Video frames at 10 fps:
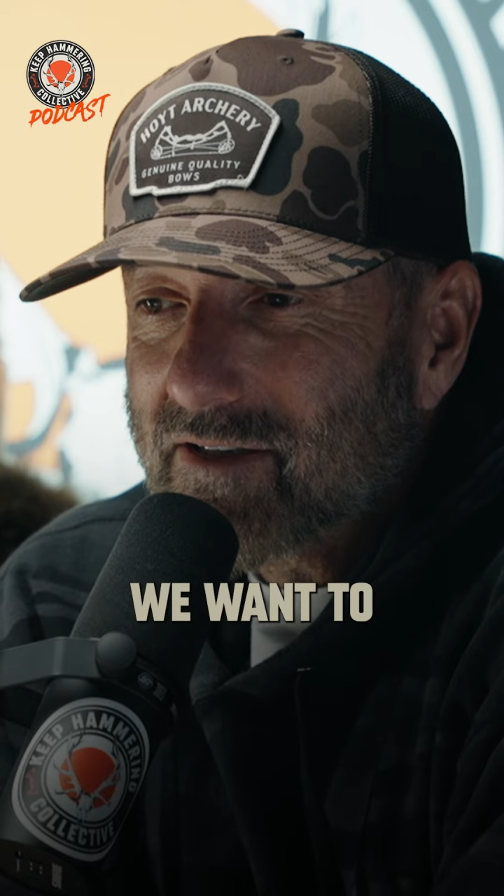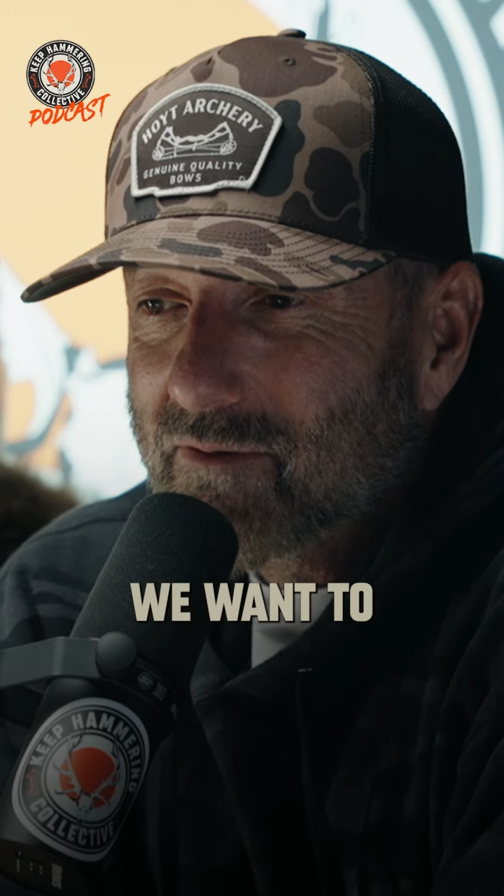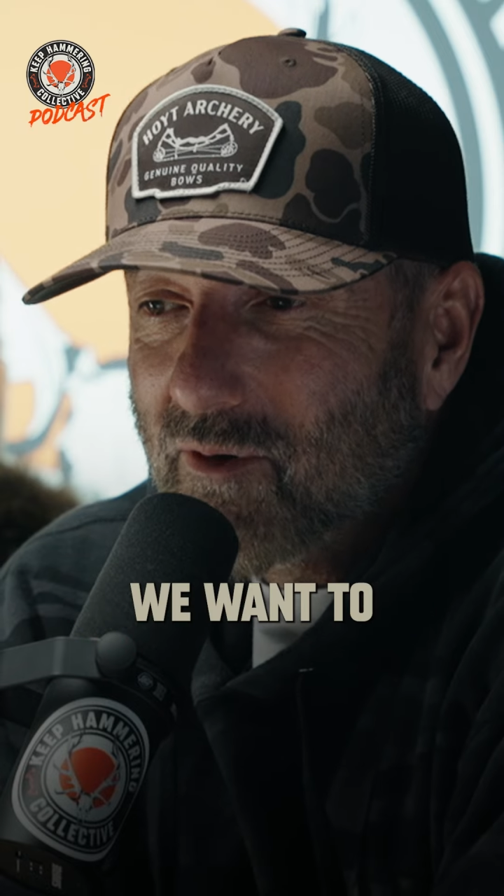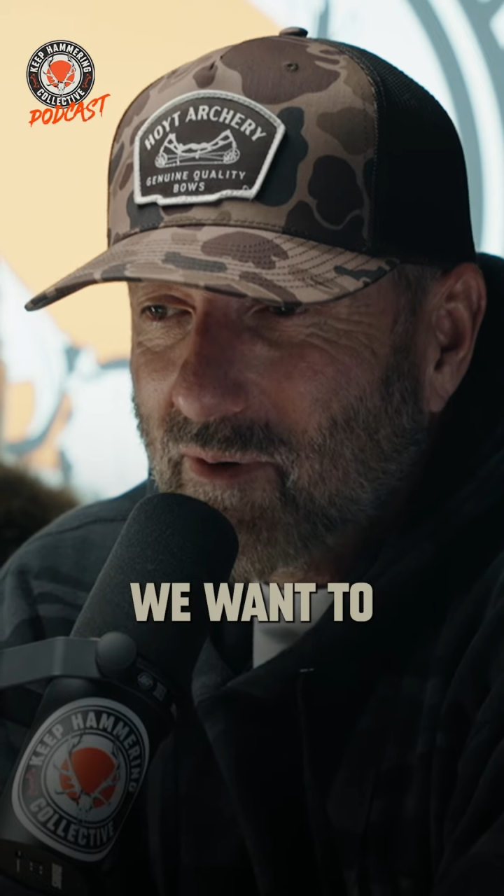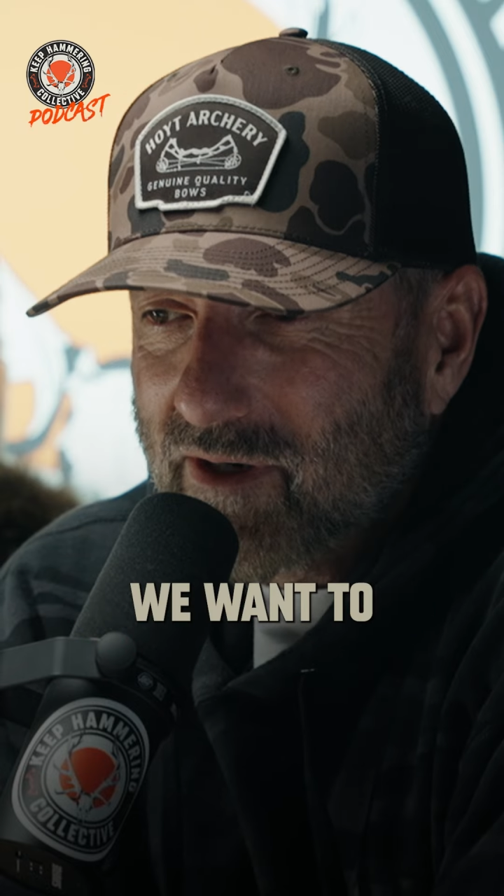
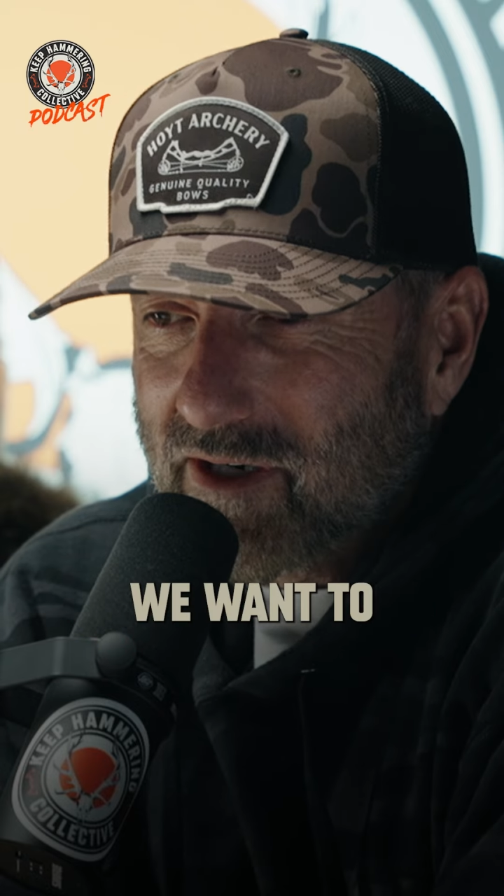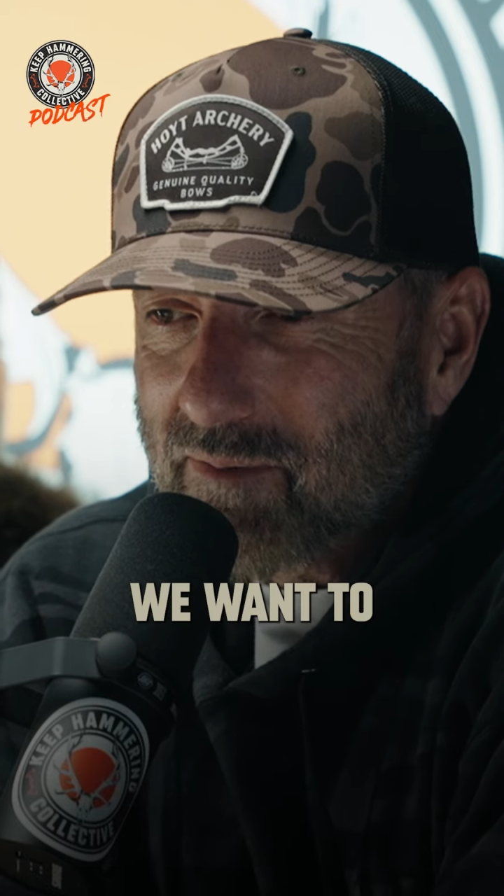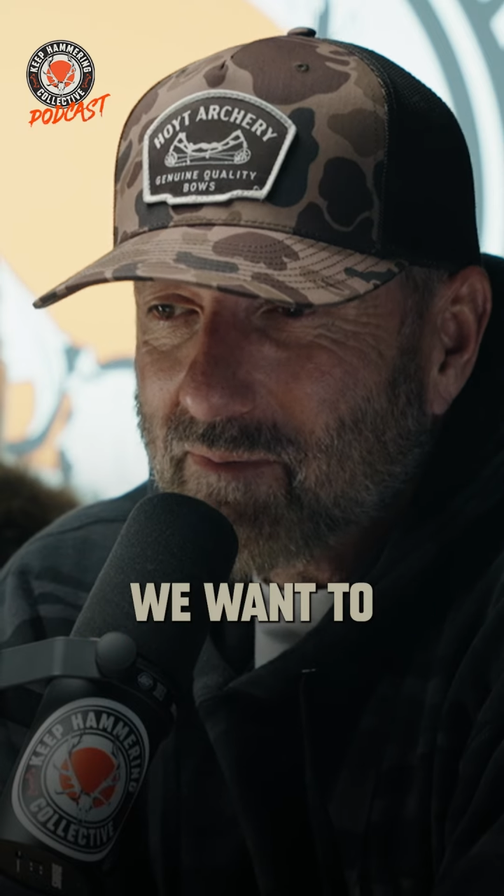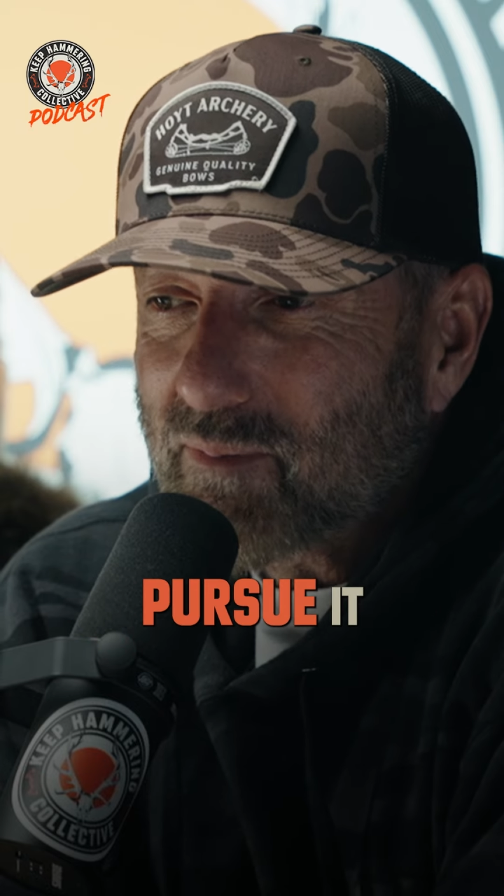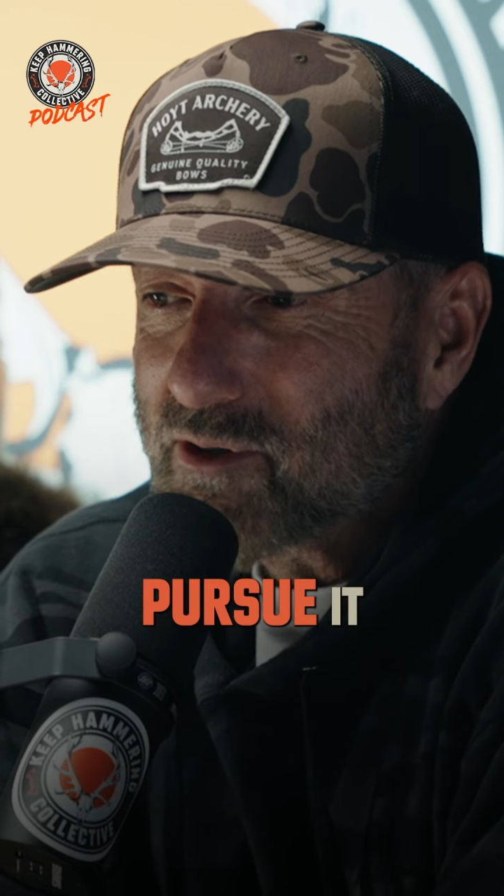We want to
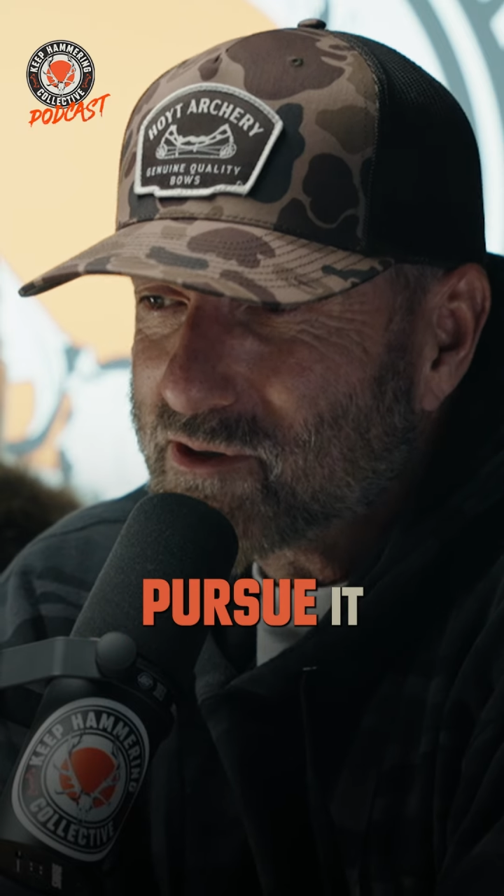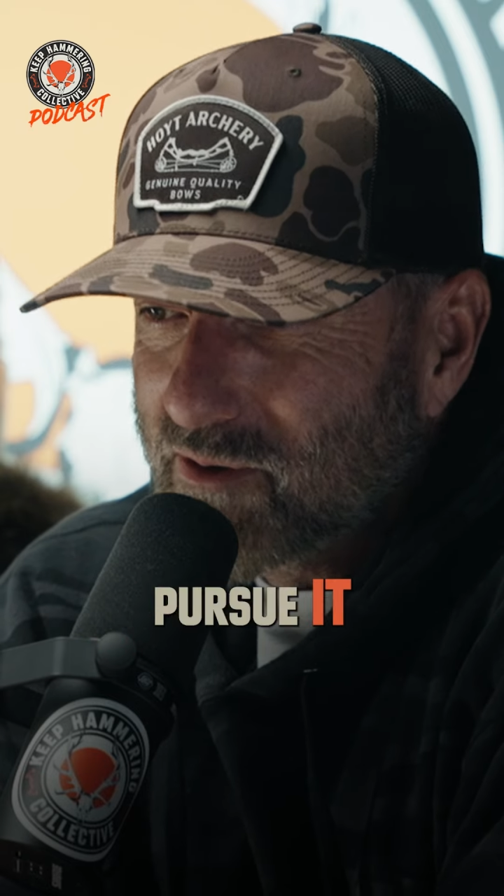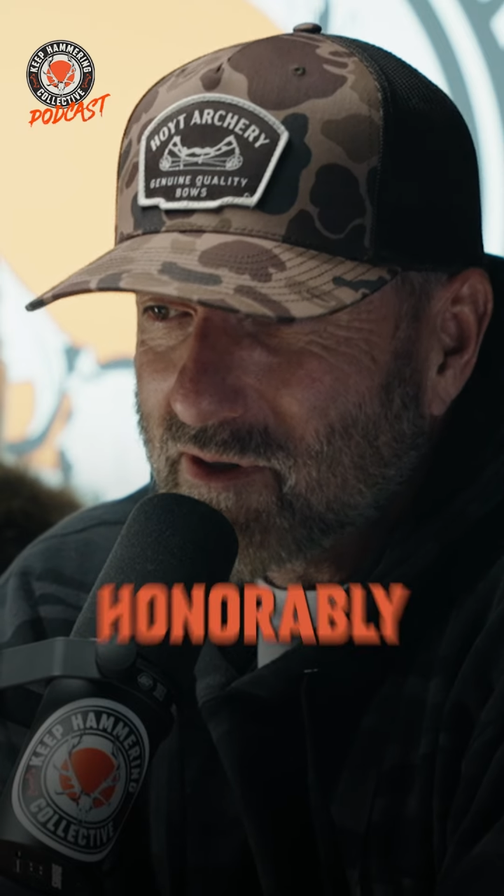pursue it